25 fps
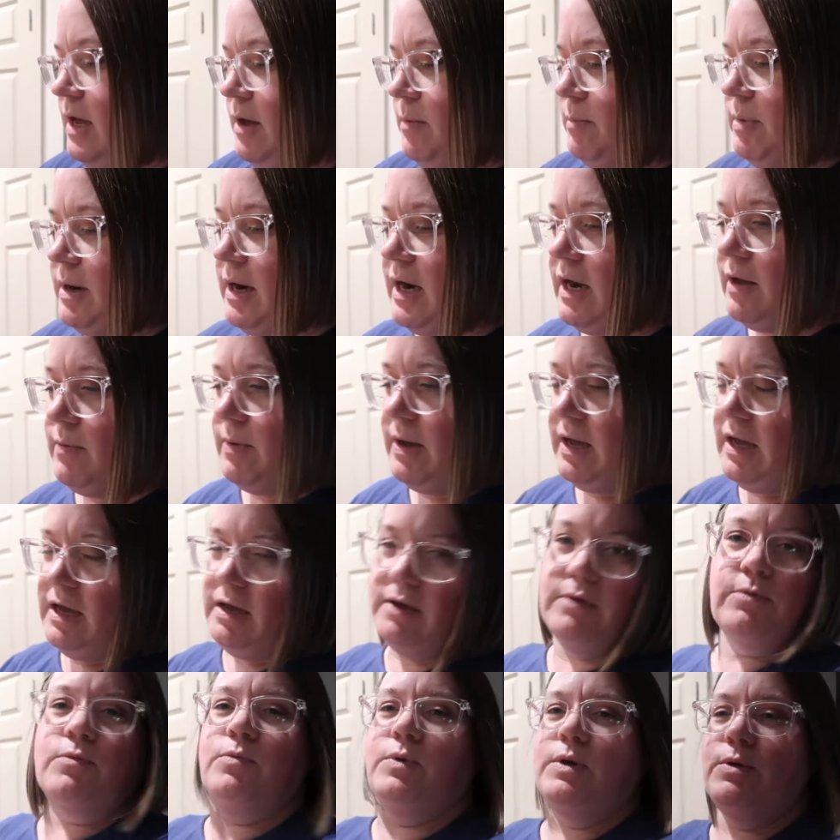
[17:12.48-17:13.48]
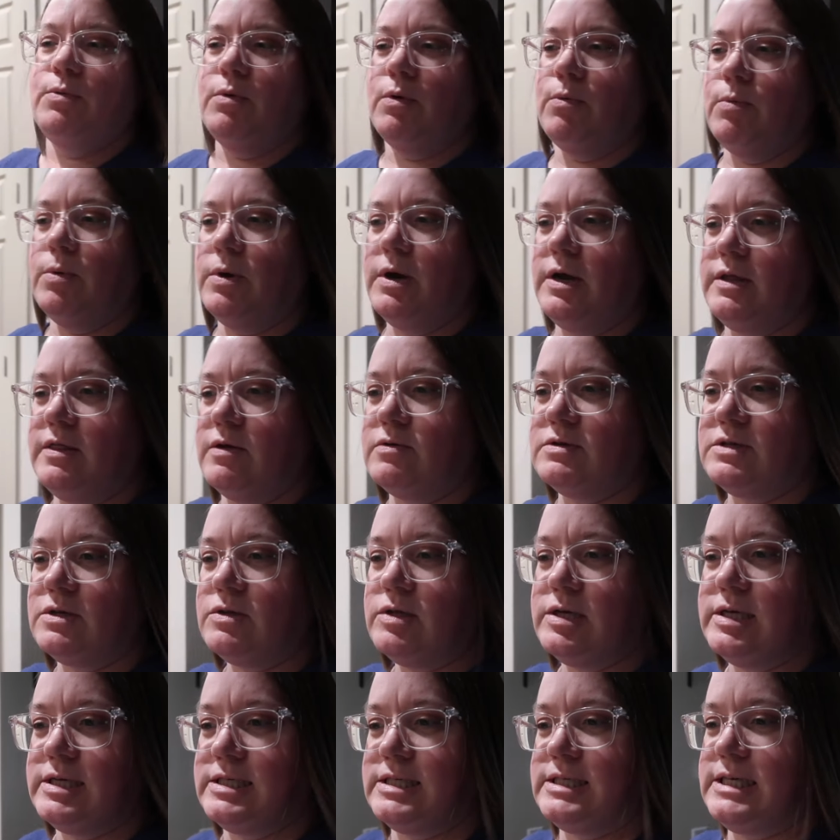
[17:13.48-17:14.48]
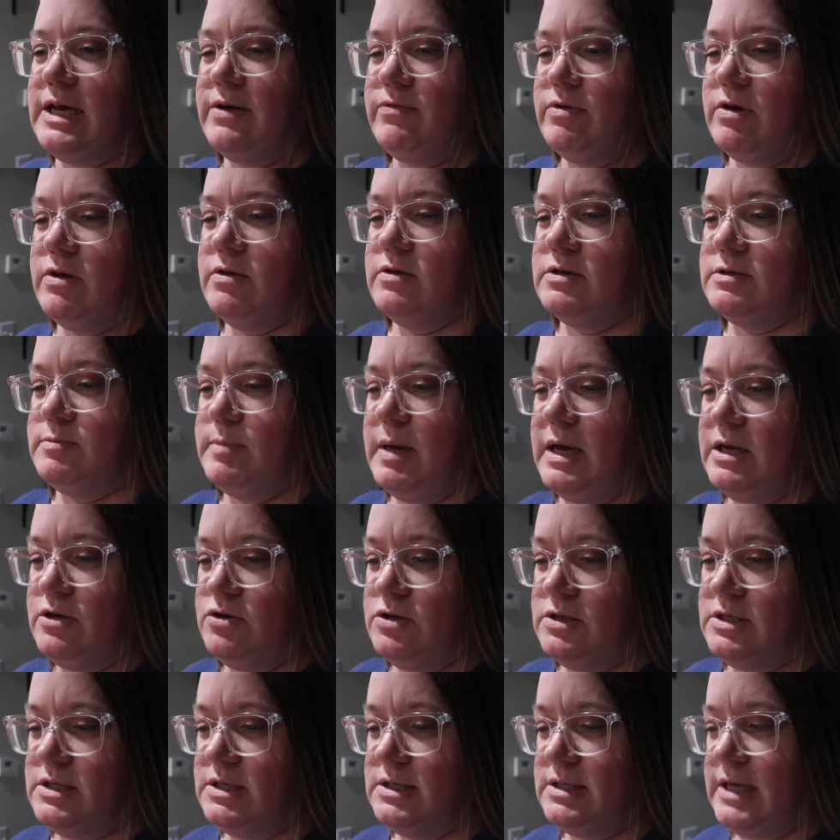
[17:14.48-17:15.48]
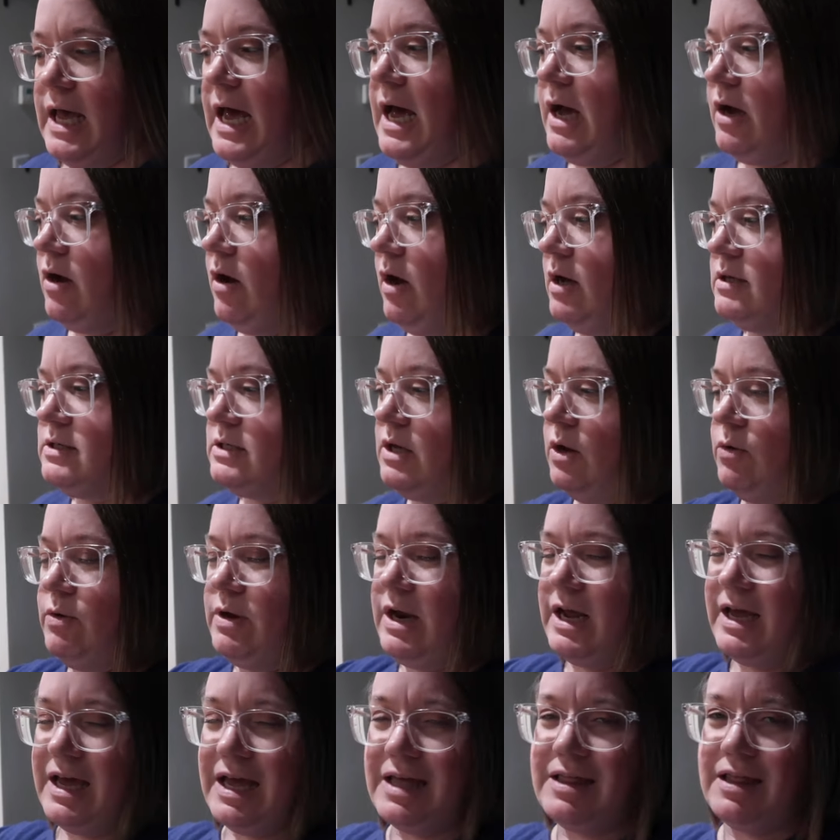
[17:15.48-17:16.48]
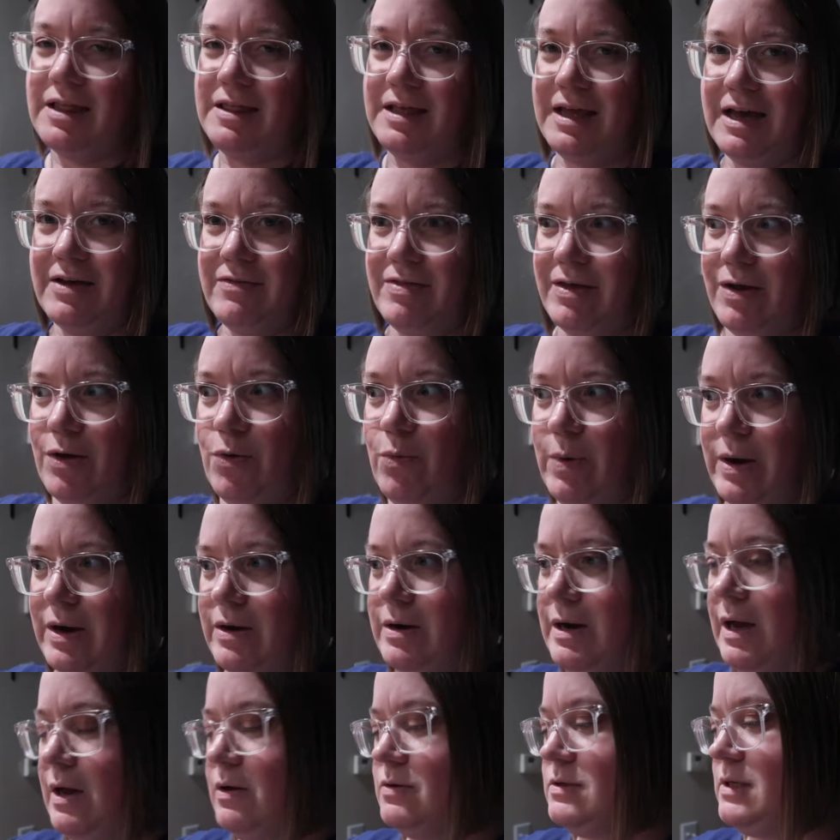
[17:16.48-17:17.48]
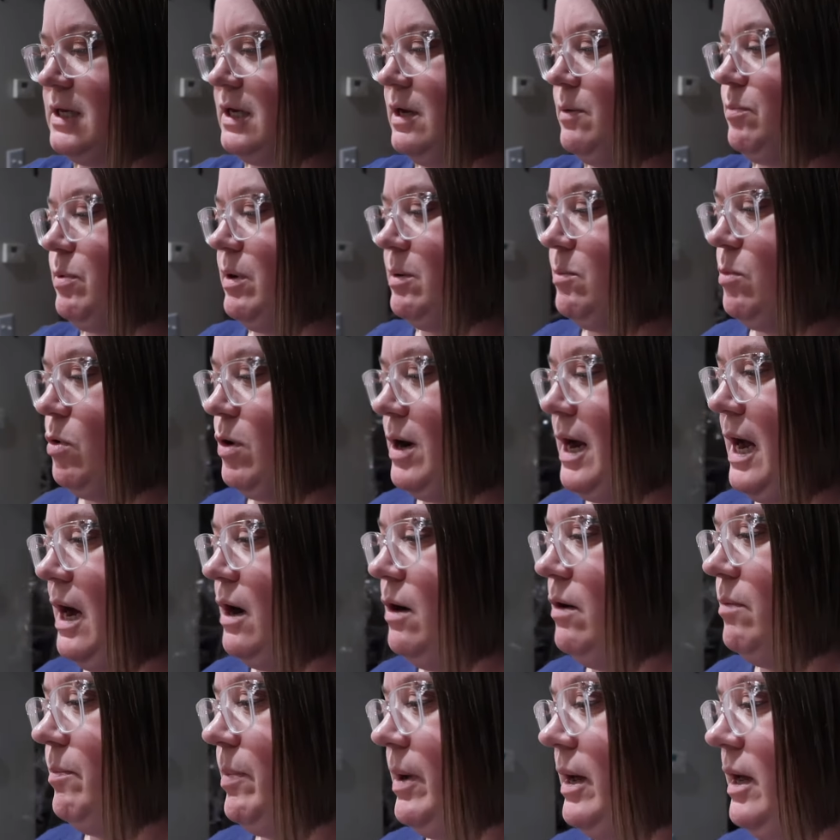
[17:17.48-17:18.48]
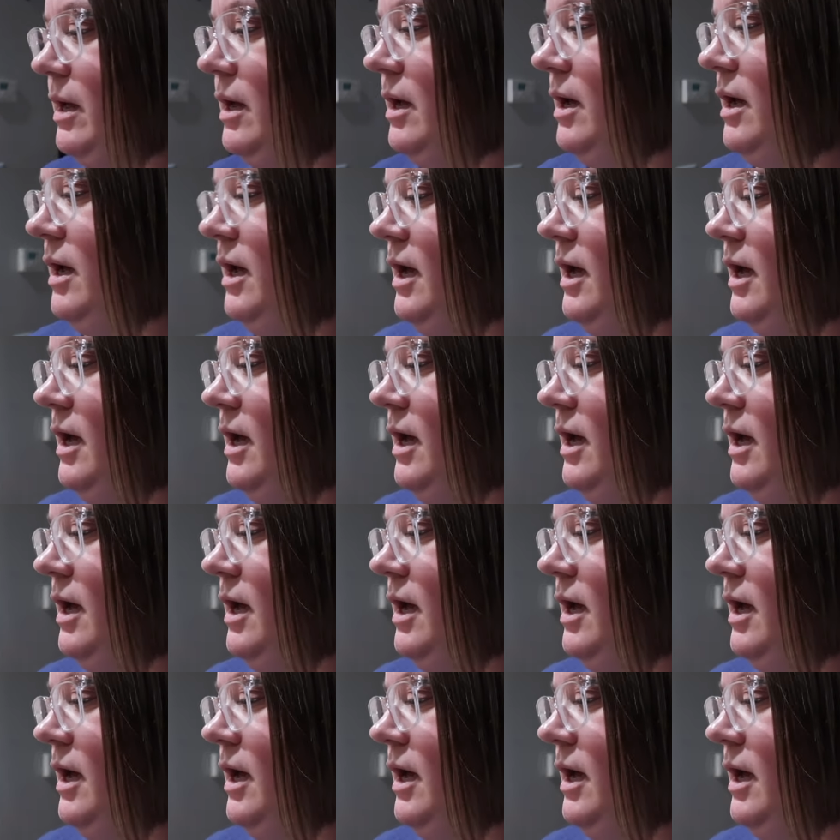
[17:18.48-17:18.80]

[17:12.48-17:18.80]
But anyway, we were worried there was only seven of those mattresses at Costco and I get that they have like a warehouse, they could bring more out, but